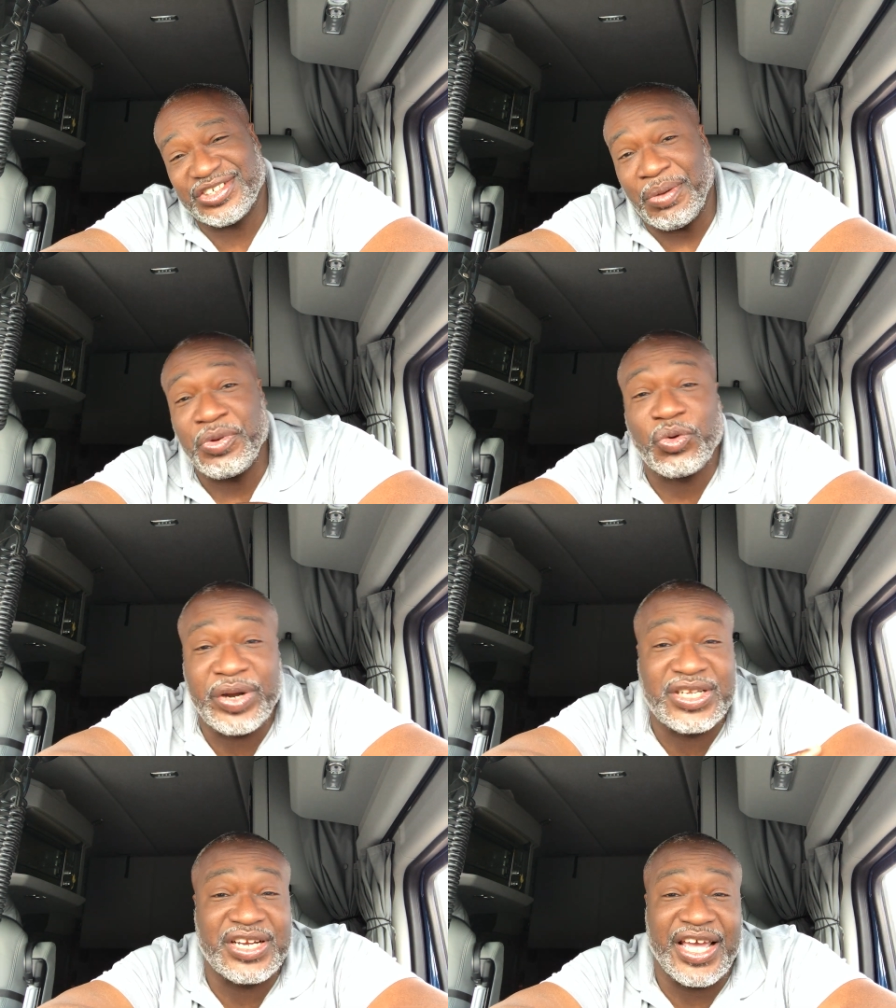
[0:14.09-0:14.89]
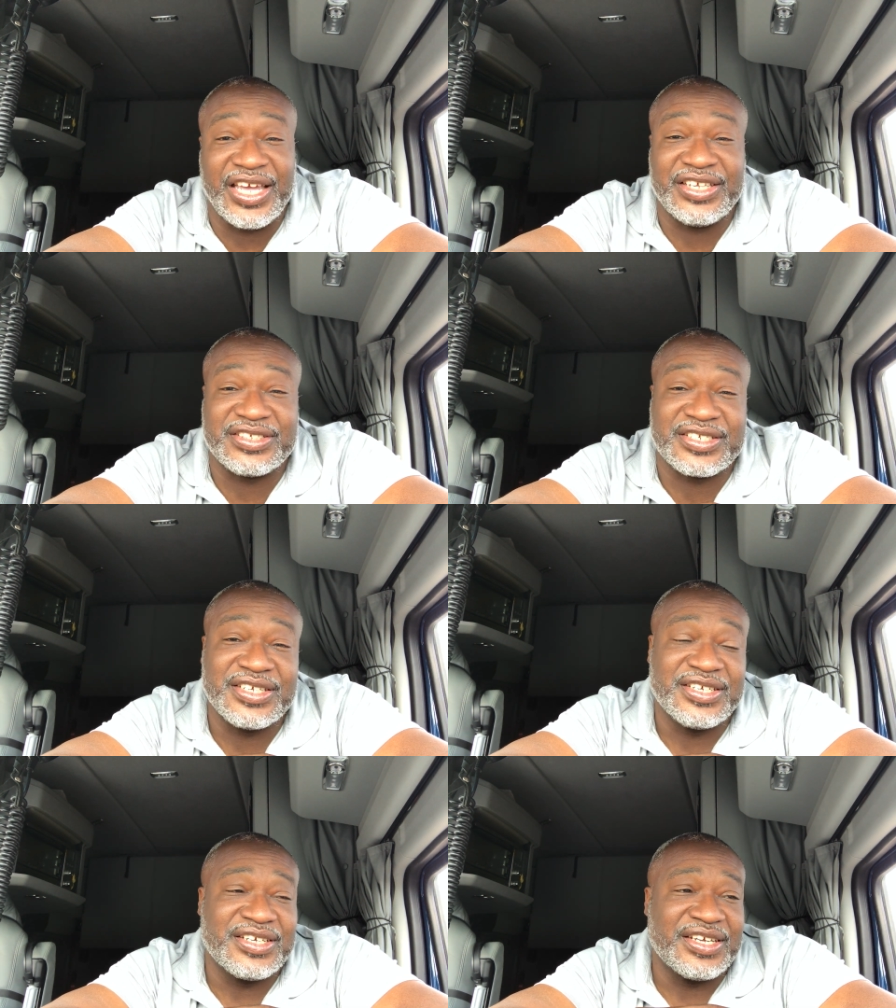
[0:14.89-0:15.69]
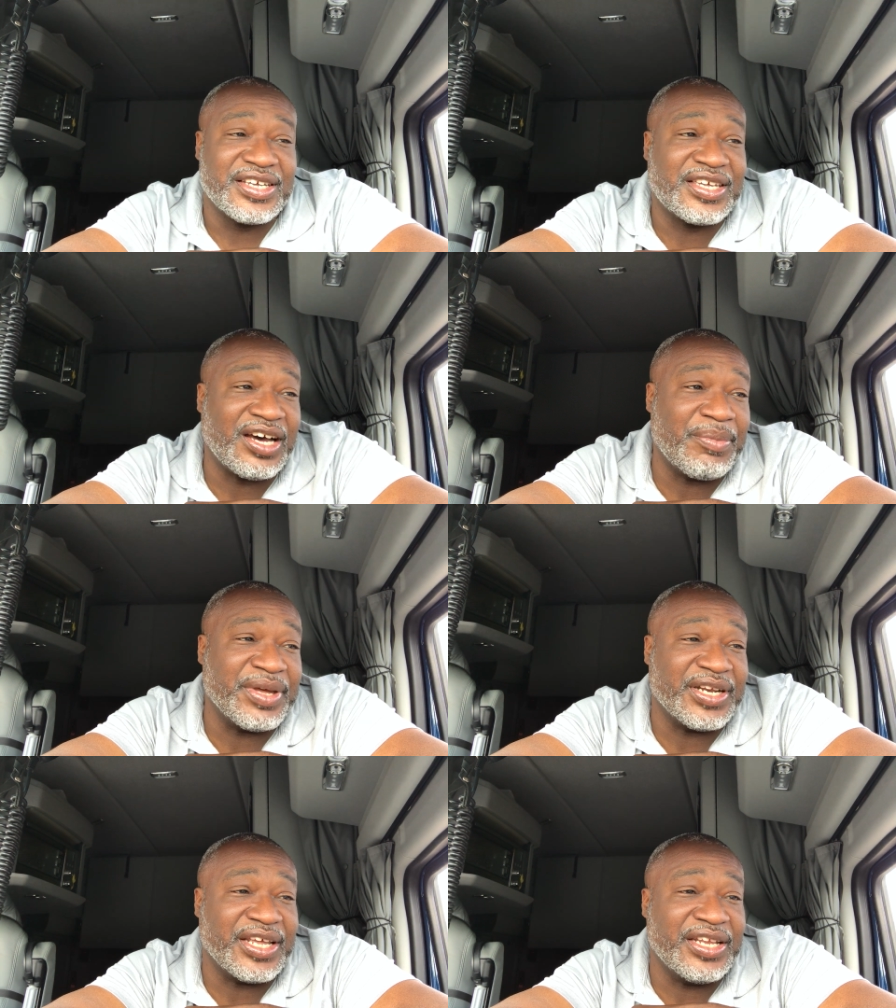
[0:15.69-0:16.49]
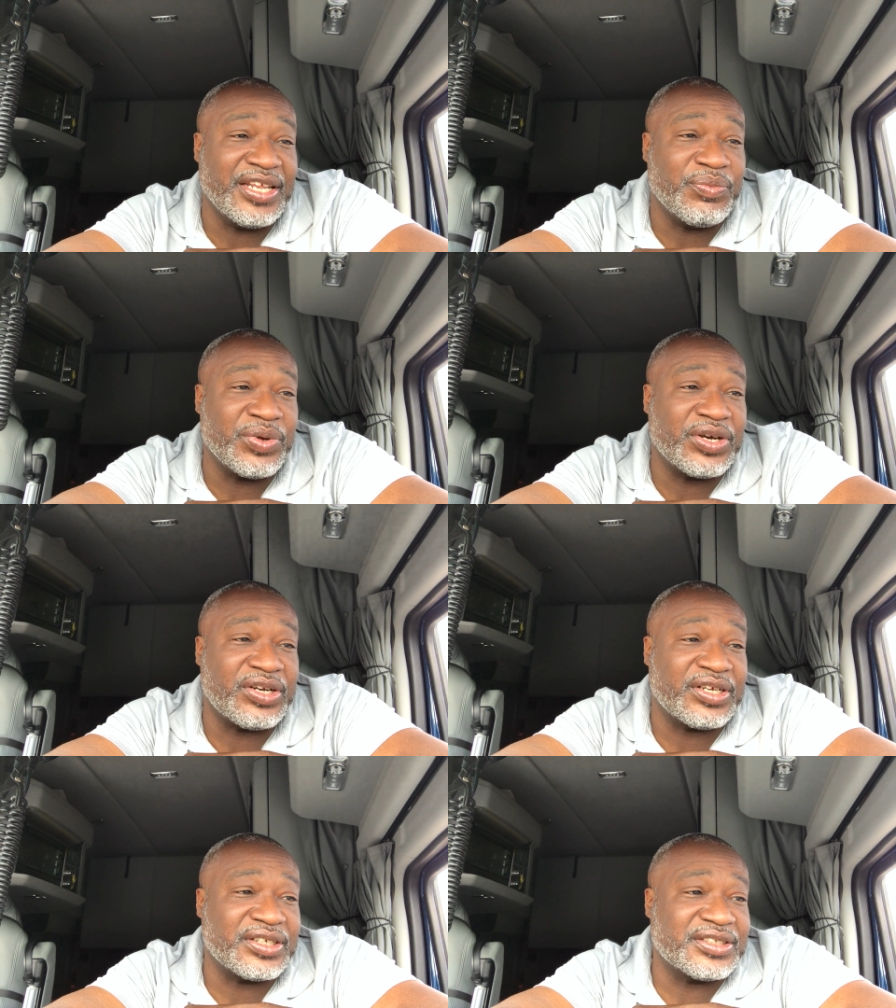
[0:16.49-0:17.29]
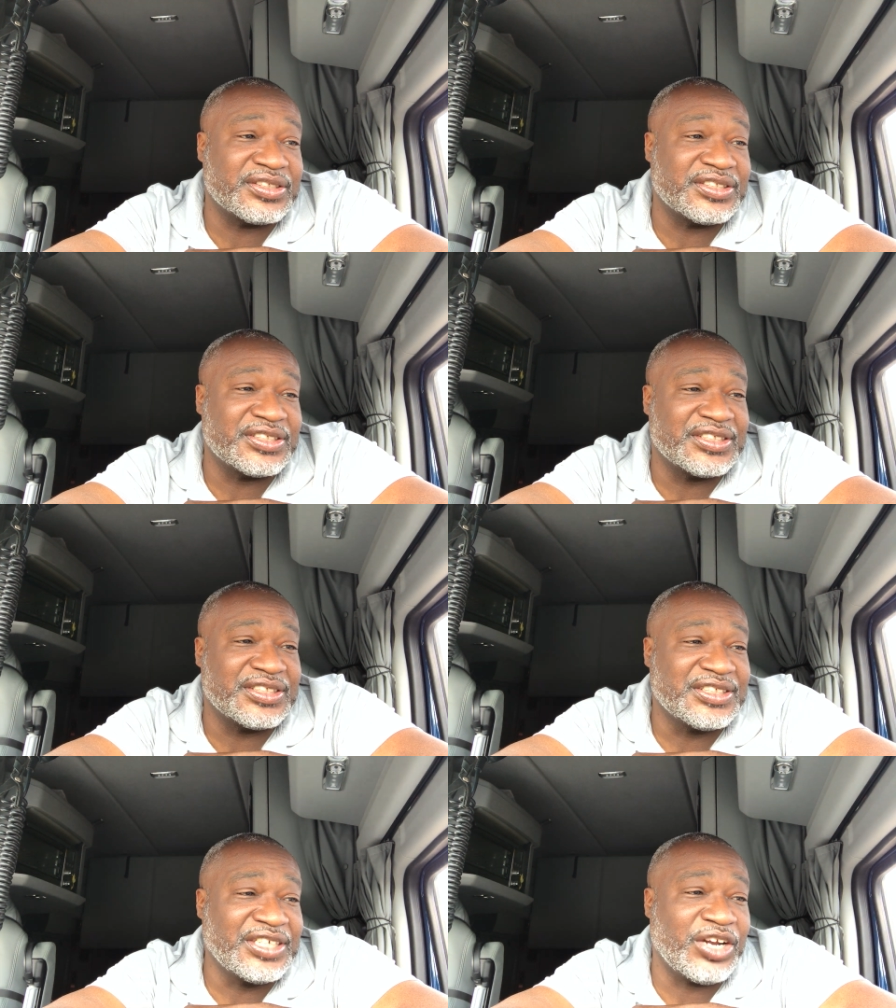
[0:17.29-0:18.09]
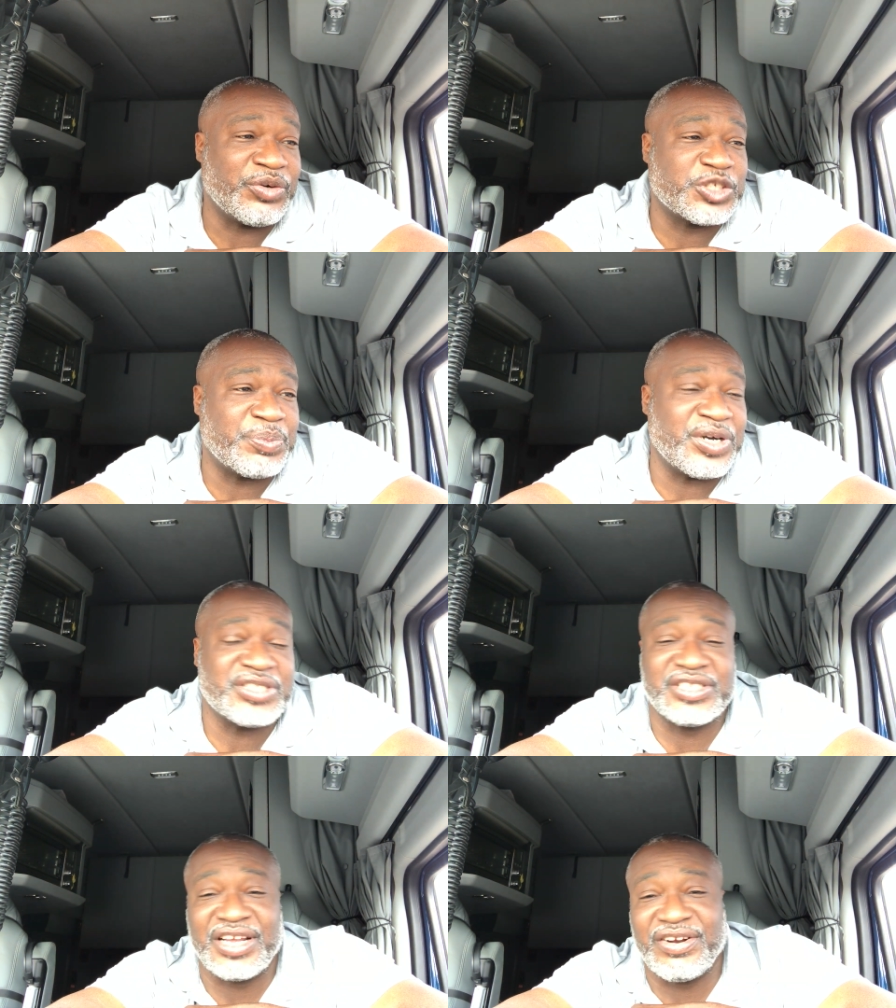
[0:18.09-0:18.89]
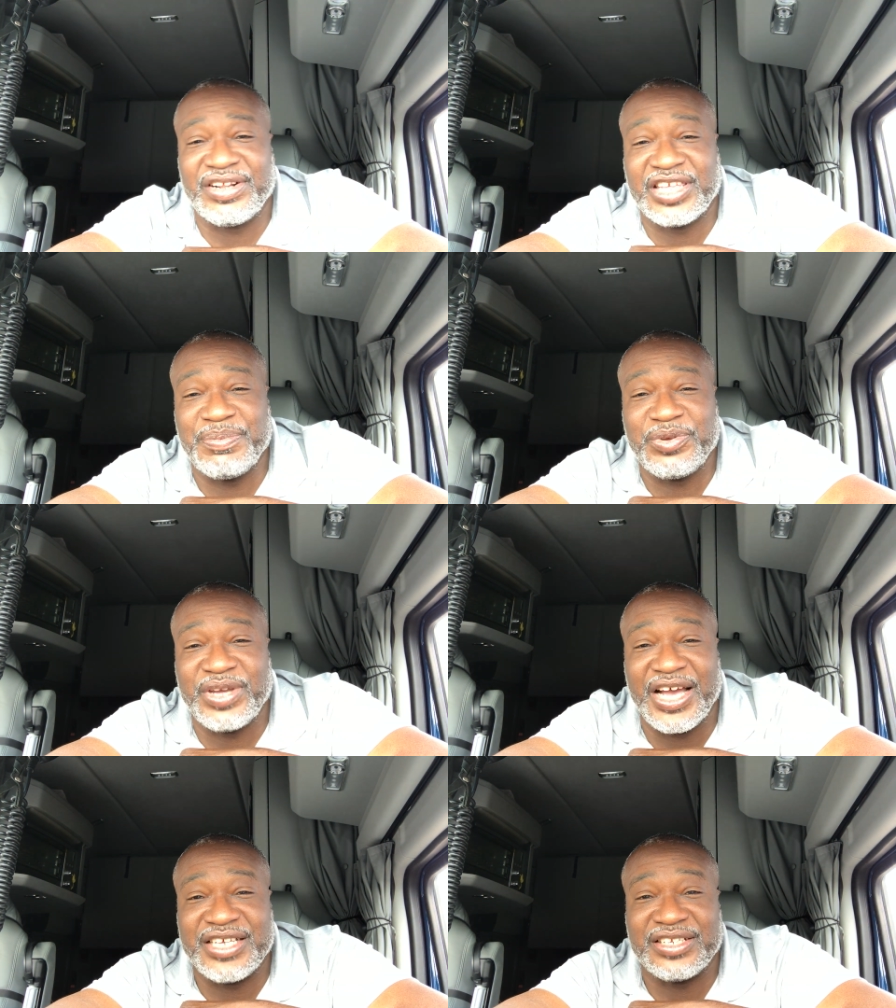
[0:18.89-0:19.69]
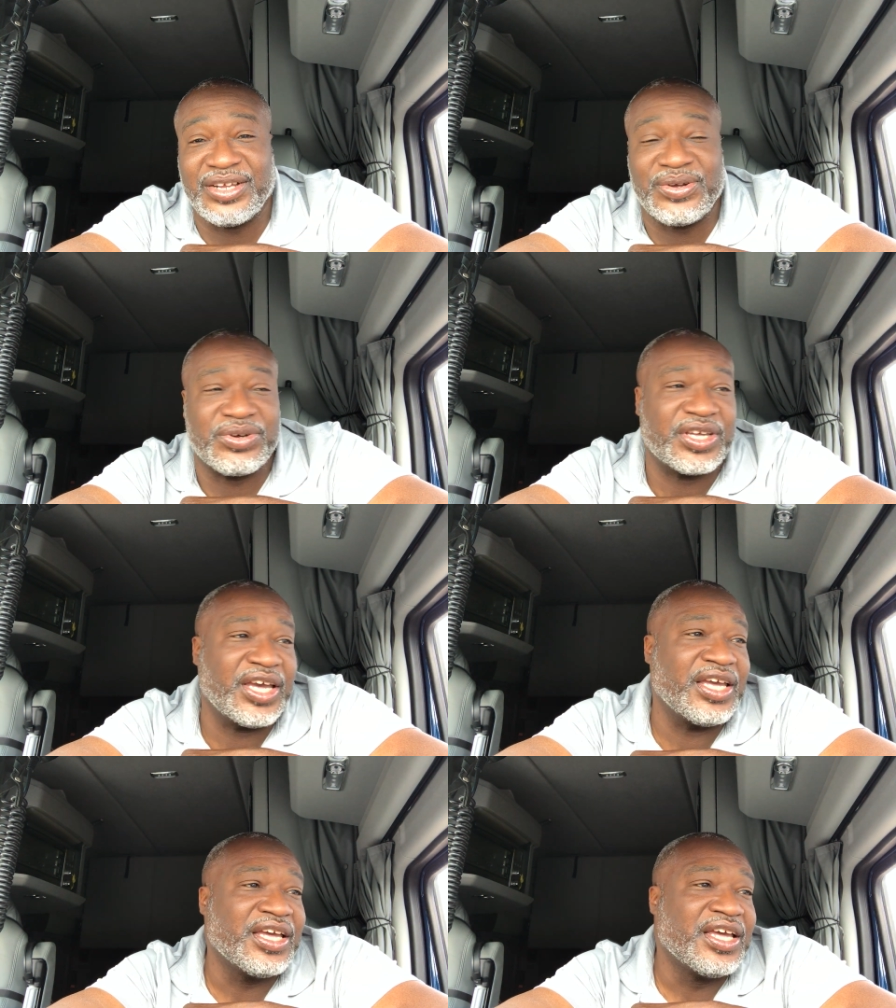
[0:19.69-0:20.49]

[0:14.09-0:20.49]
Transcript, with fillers: So I'm going to read today's comment and then we're going to get a response and I don't have to keep you guys long, okay?